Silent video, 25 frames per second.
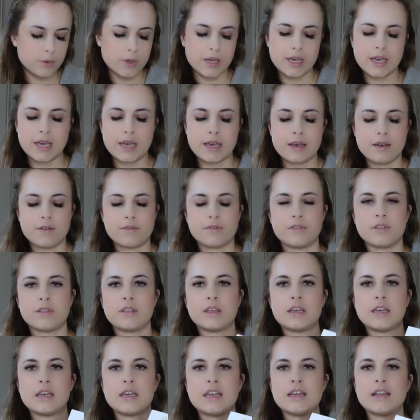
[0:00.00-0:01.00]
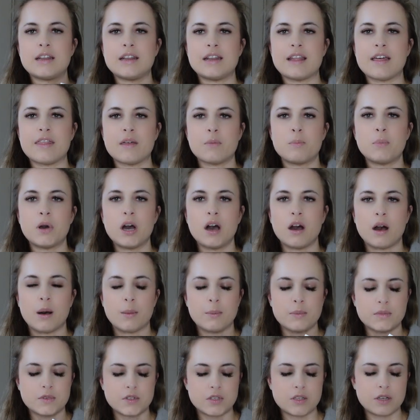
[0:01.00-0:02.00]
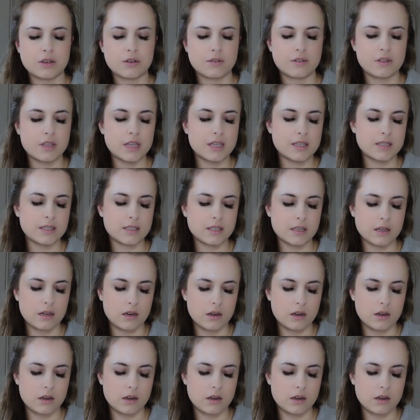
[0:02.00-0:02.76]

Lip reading: we have the leather balm. So this